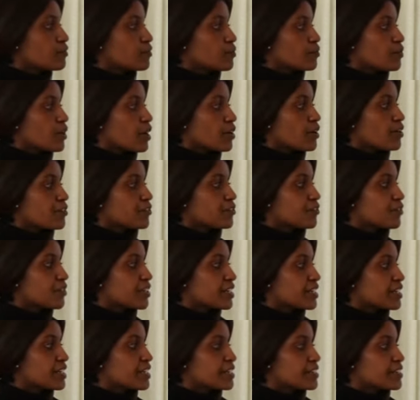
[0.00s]
We are going to
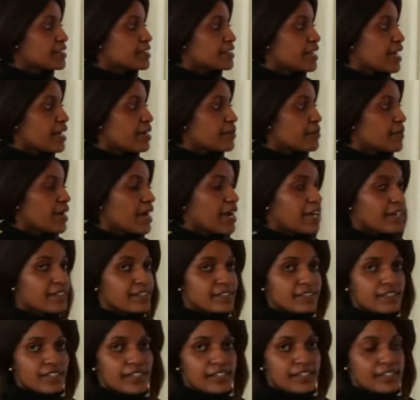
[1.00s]
read it time as
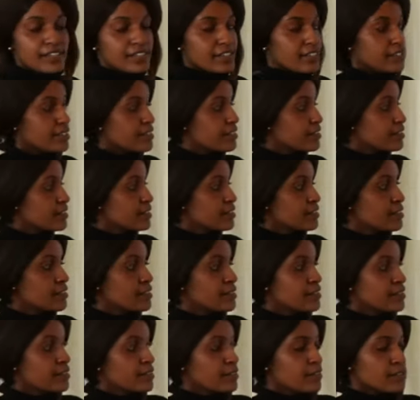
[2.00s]
it is
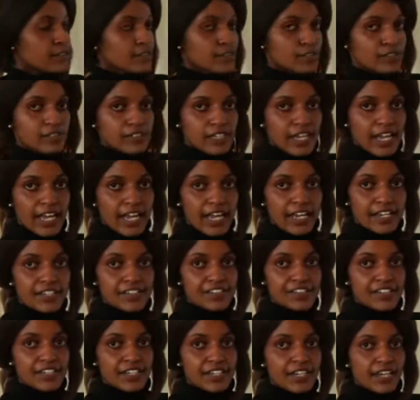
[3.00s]

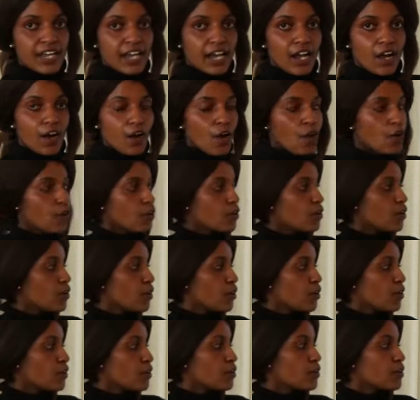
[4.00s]
8 o'clock.
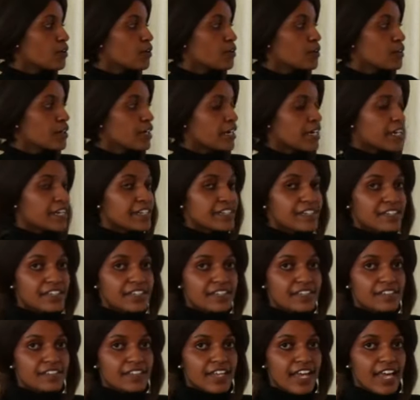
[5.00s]
It
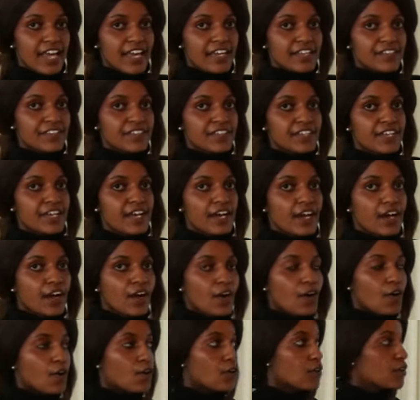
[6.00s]
is 8
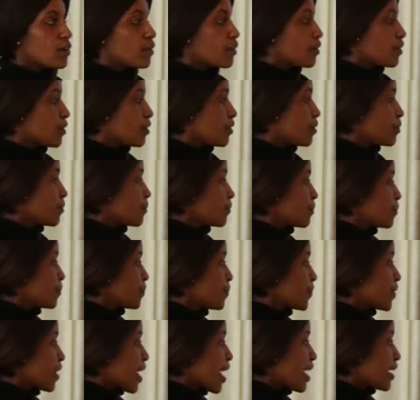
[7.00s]
o'clock.
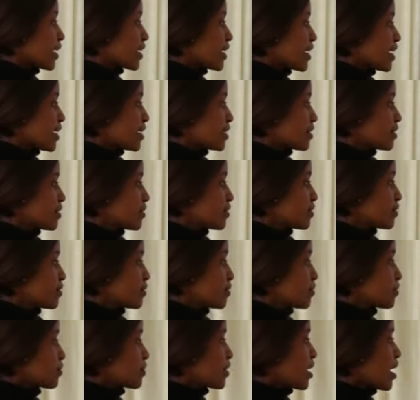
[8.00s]
Again,
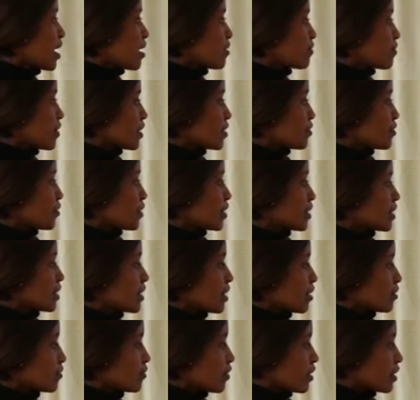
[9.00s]
you have a drawing
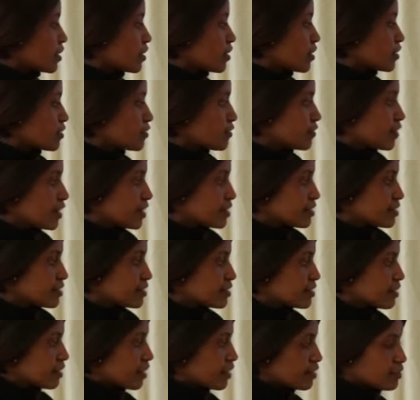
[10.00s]
here for clock face
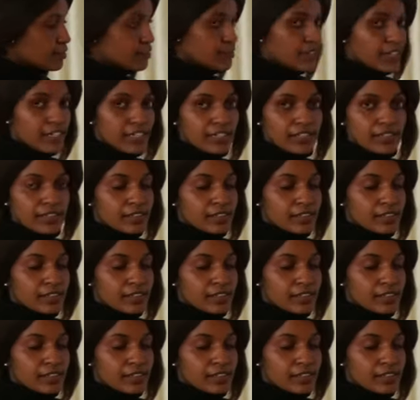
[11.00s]
as well.